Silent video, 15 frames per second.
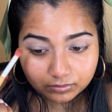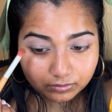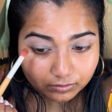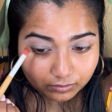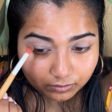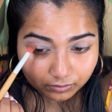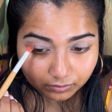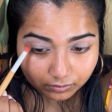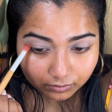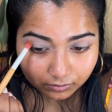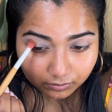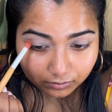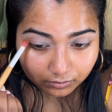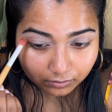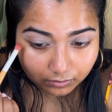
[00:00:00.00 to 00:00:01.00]

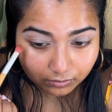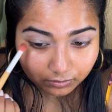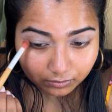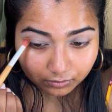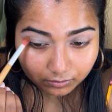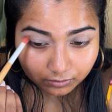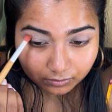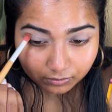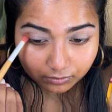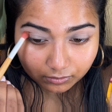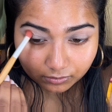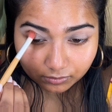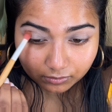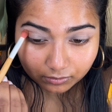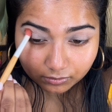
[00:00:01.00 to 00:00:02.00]

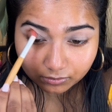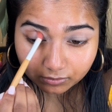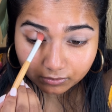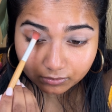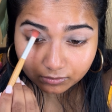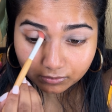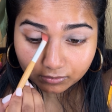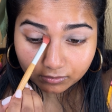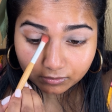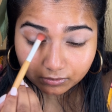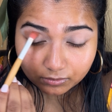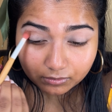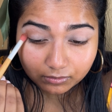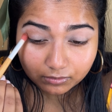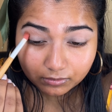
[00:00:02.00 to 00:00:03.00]

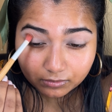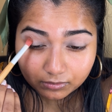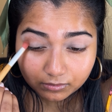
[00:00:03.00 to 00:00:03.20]
Nothing is said.